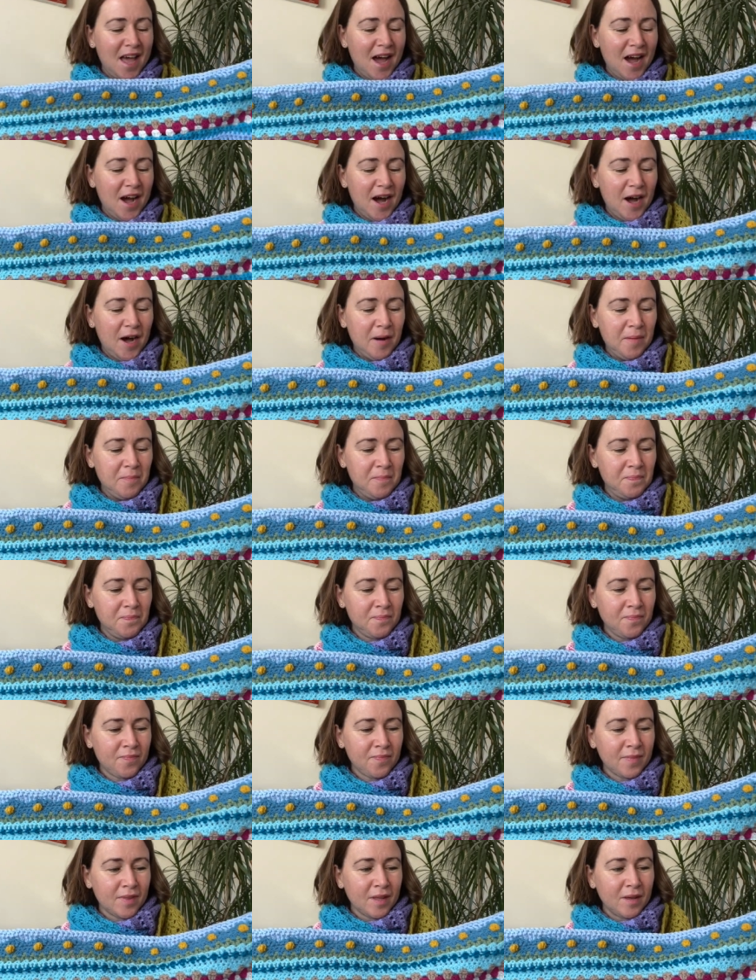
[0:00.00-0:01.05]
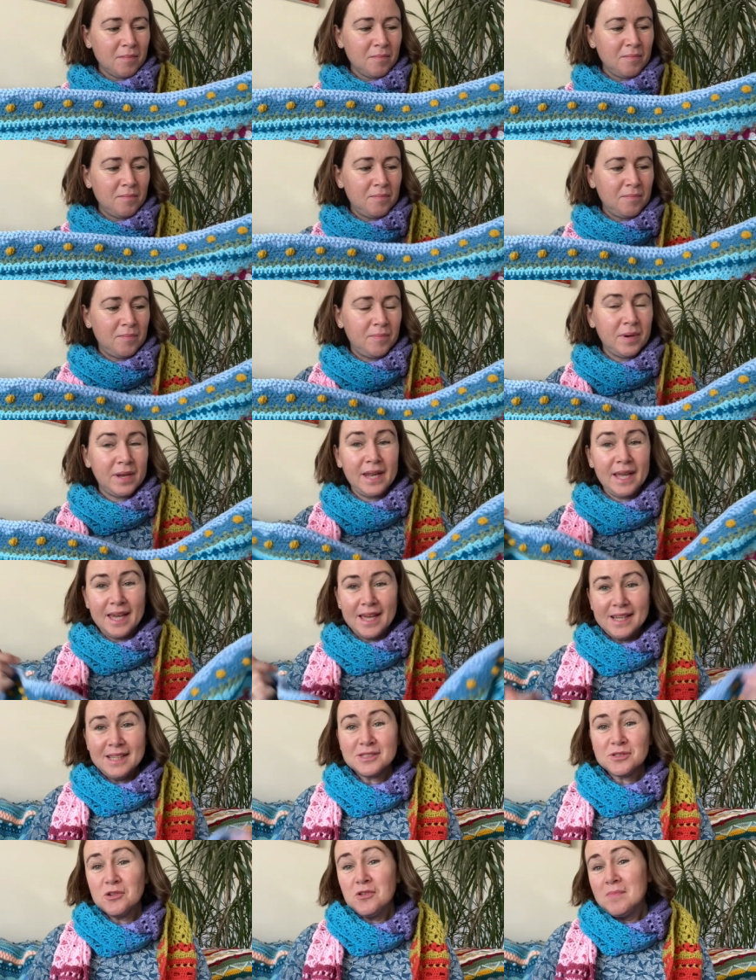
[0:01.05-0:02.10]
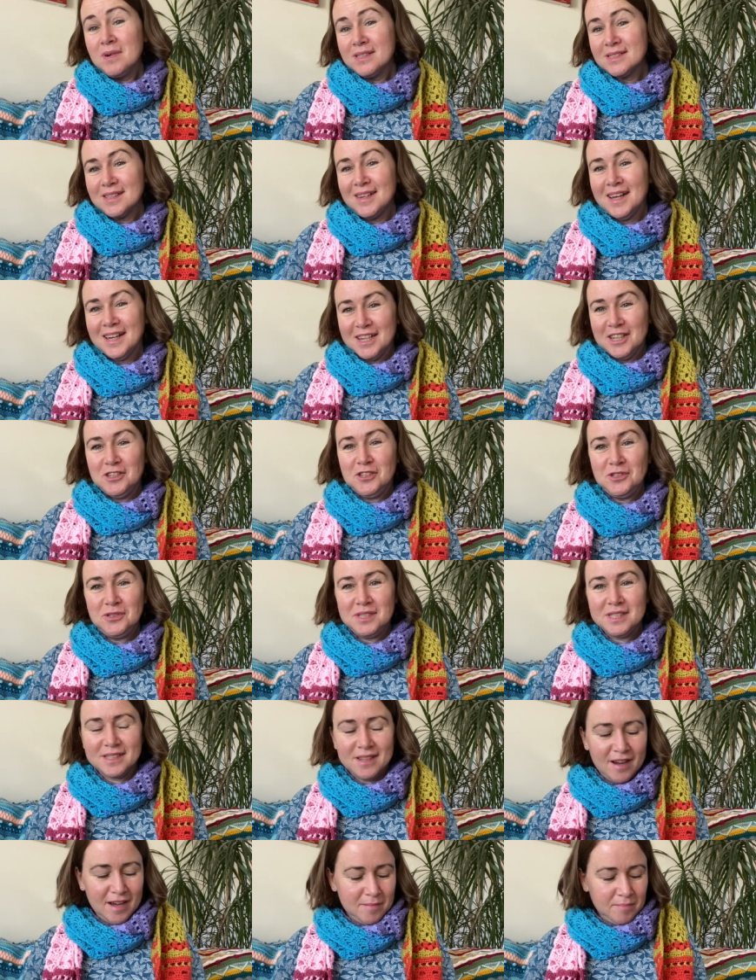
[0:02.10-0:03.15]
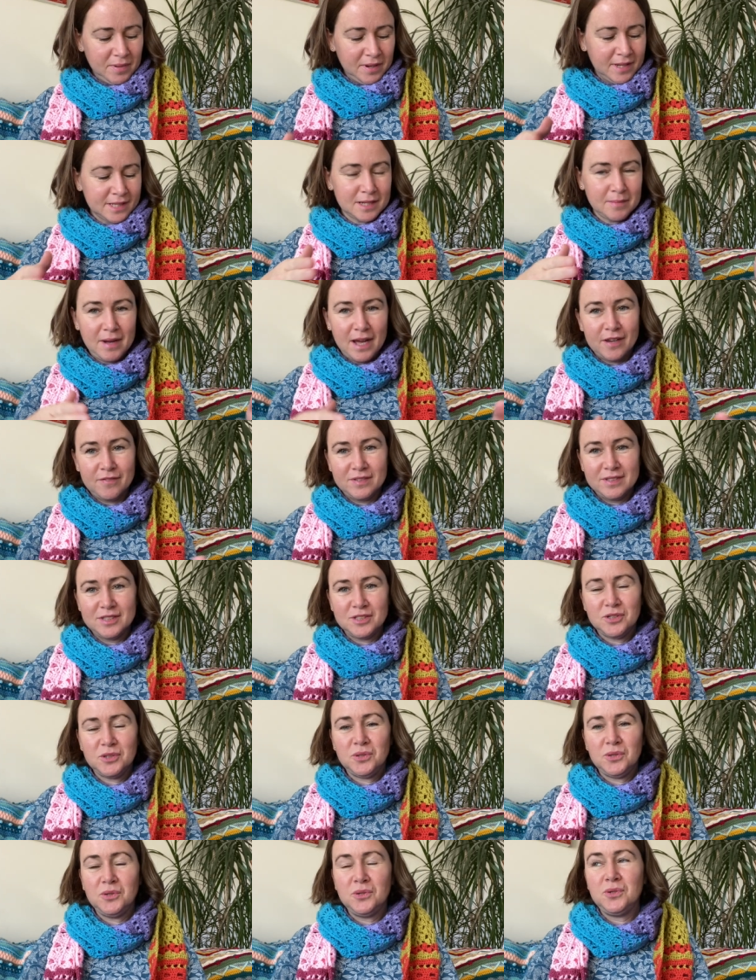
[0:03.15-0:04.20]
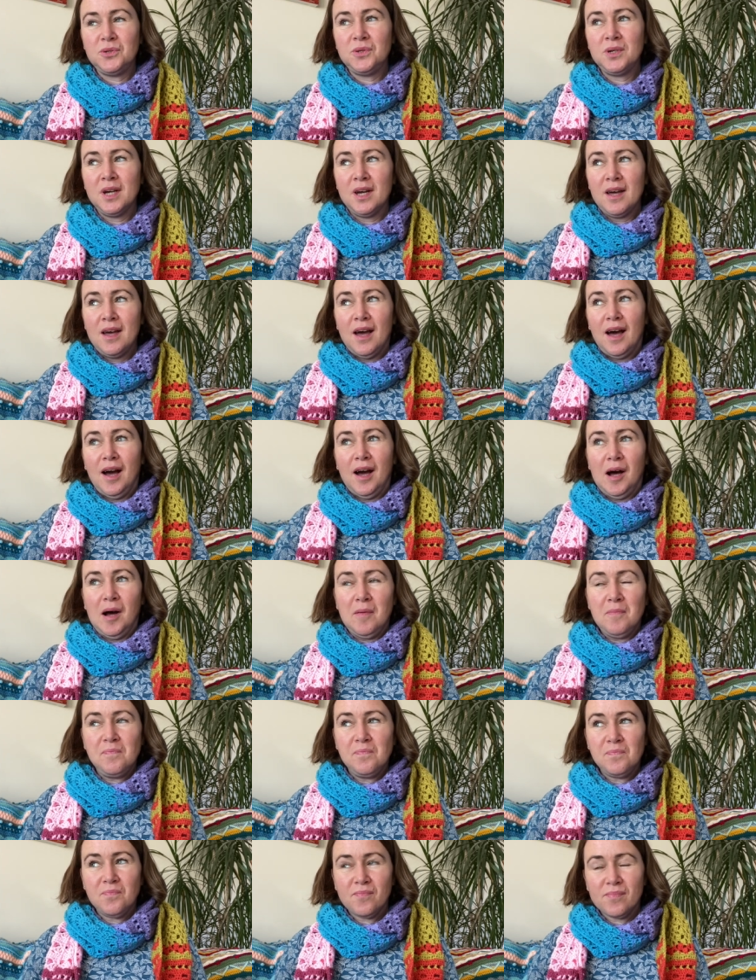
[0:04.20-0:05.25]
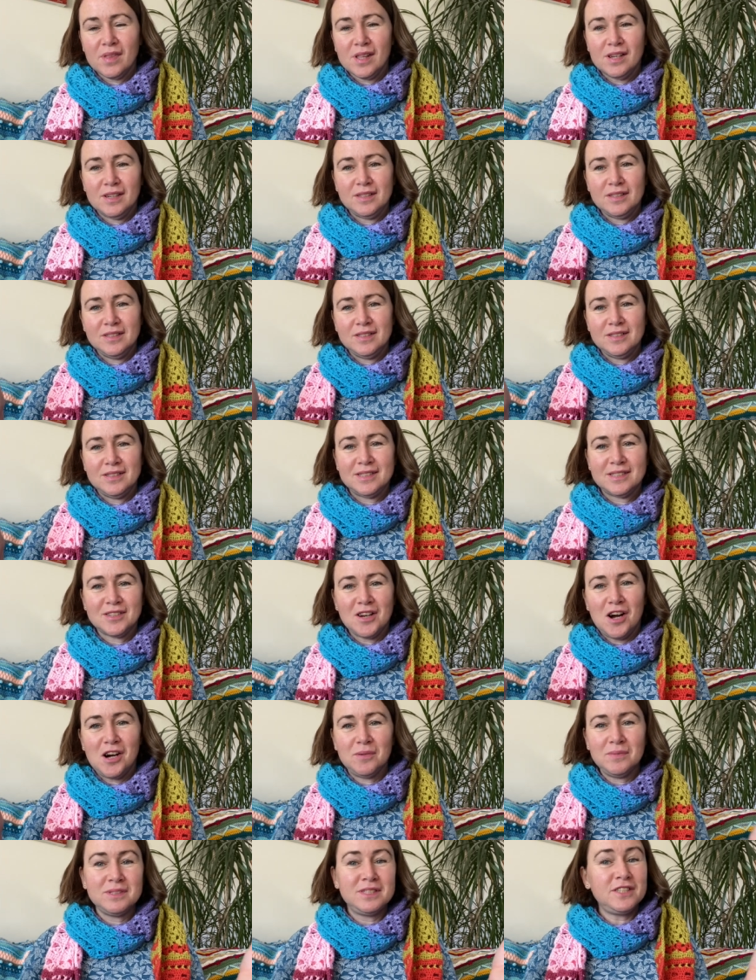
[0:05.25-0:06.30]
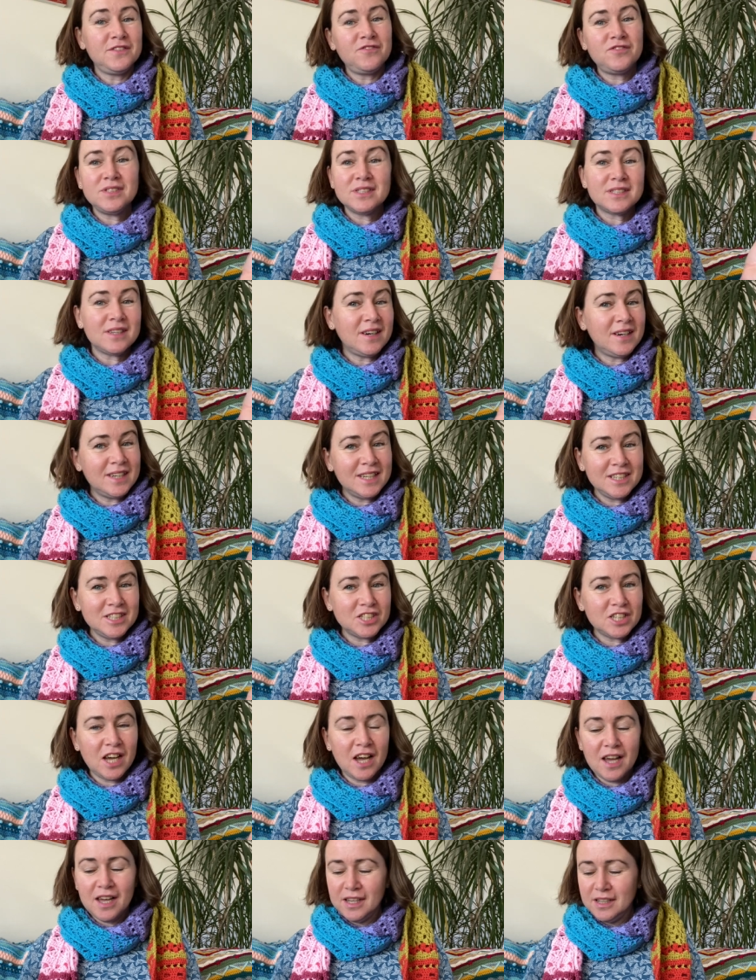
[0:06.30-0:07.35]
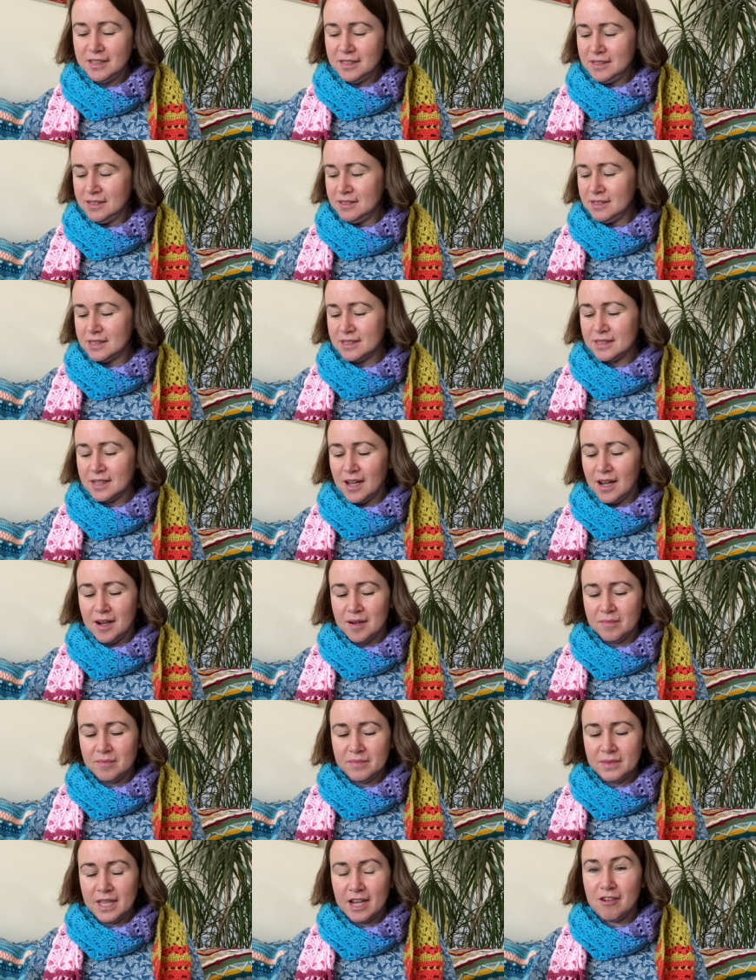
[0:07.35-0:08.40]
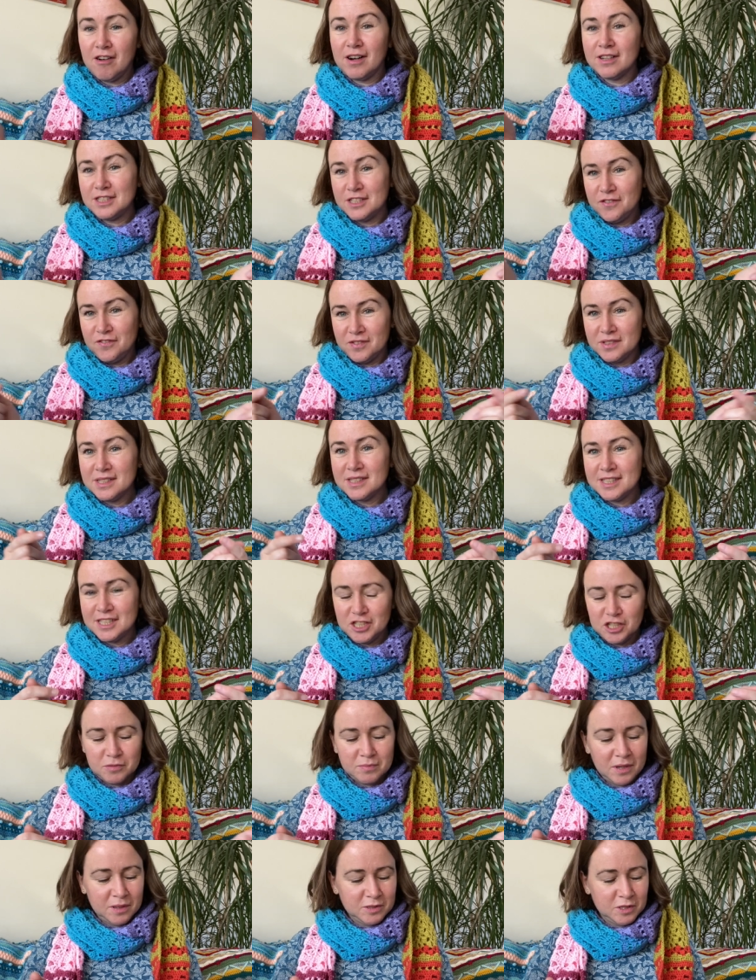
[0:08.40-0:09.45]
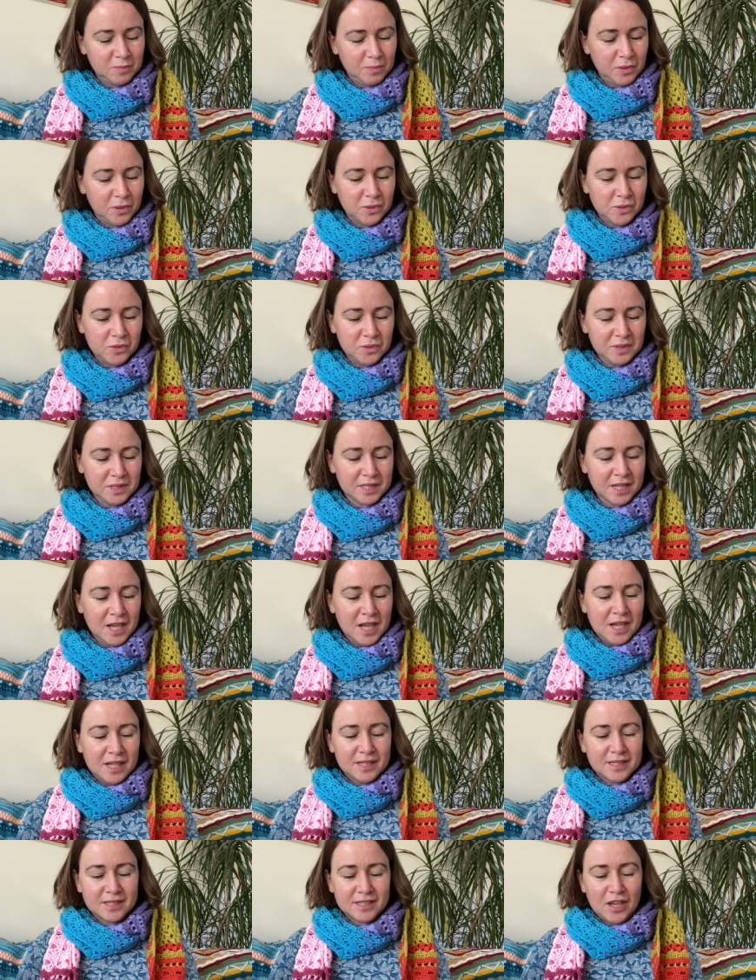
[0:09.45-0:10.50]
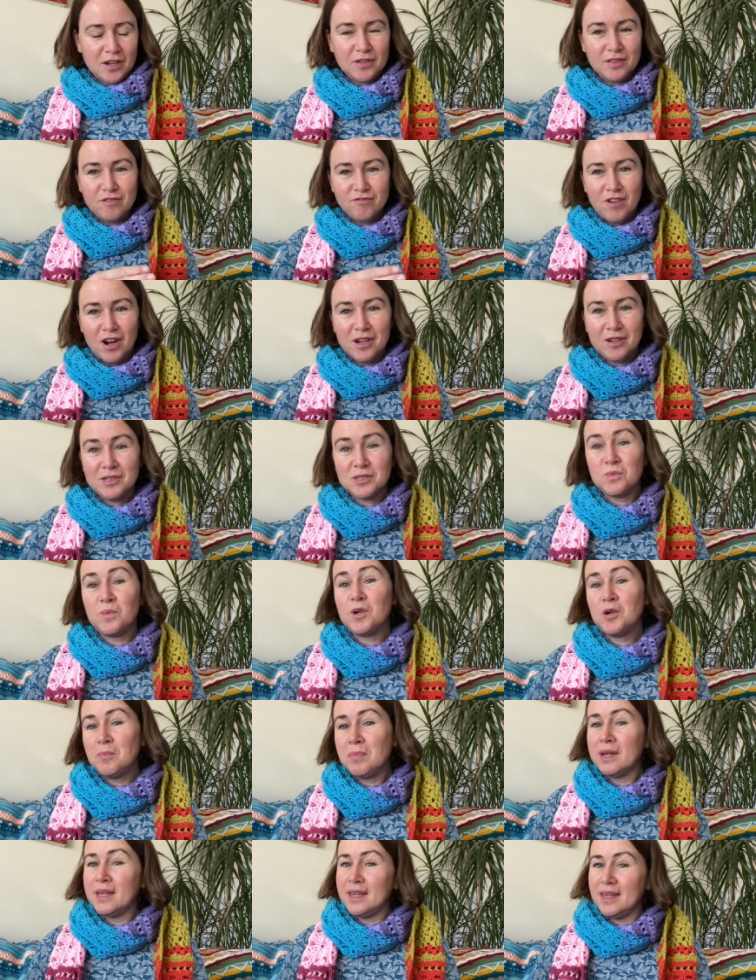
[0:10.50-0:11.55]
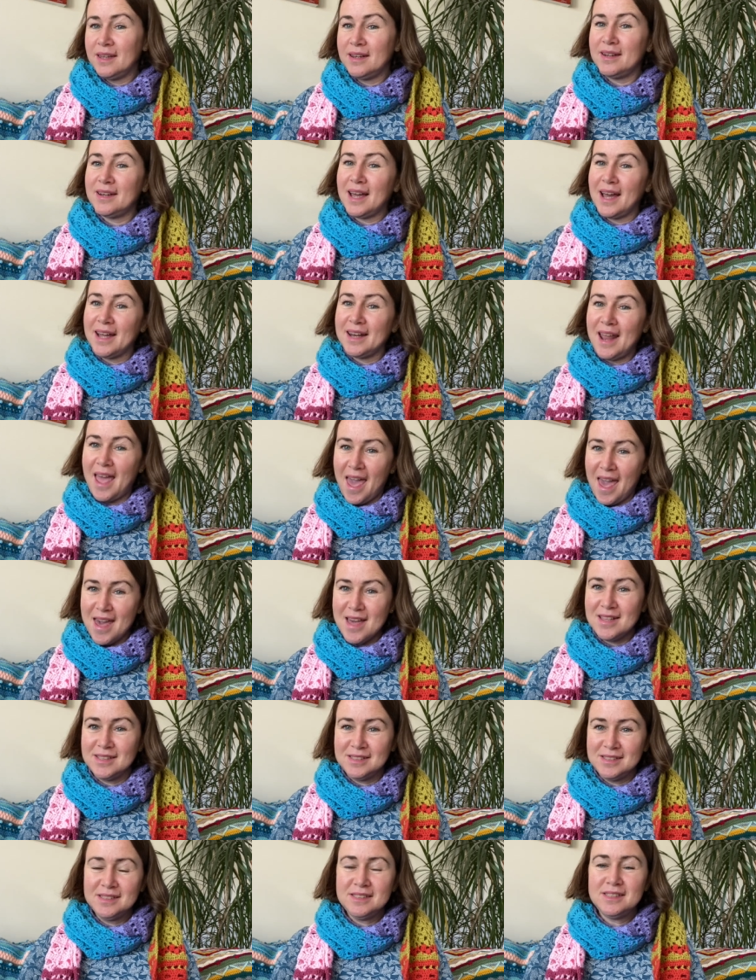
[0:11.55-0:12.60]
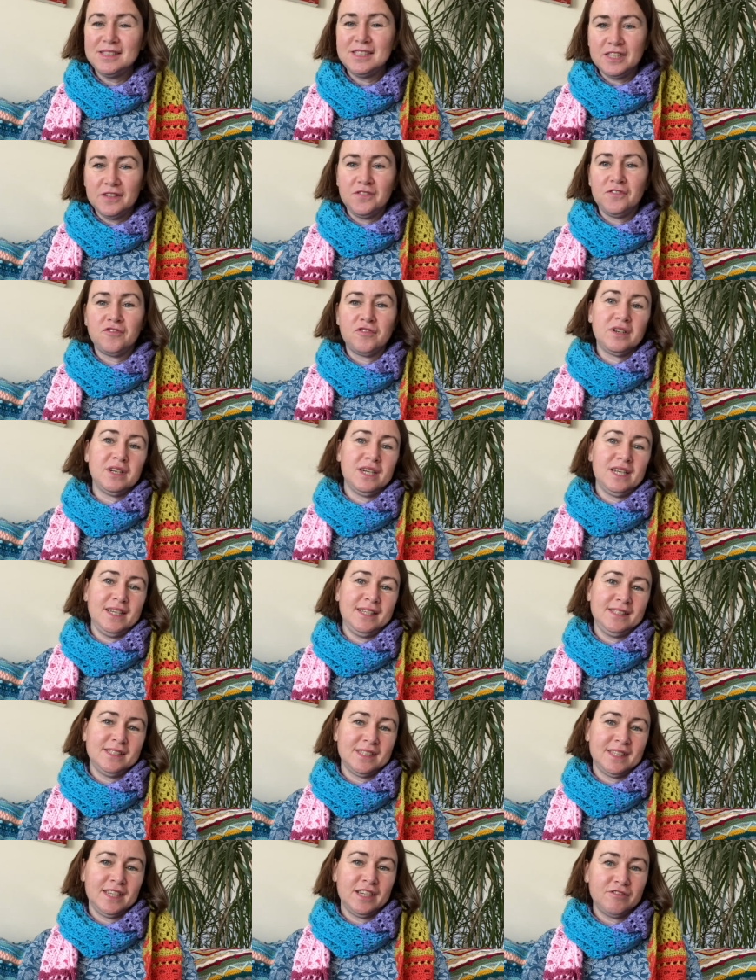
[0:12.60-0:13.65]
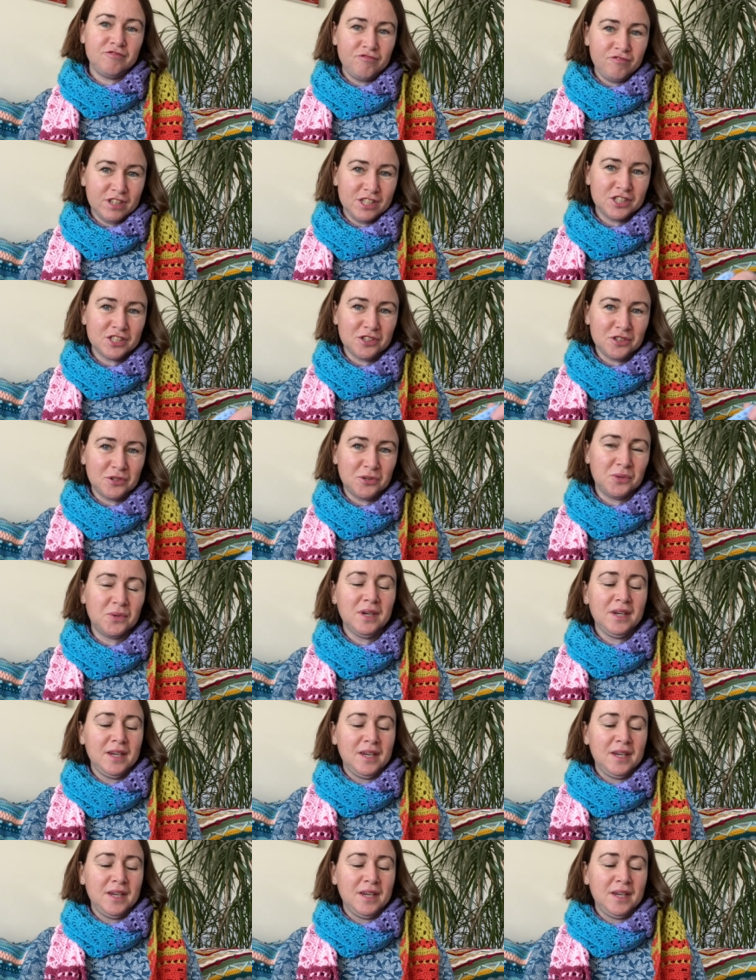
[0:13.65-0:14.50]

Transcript: But it is almost like a new design because I'm having to start with different turning chains. There are different stitch multiples, so the rows will begin and end differently to the original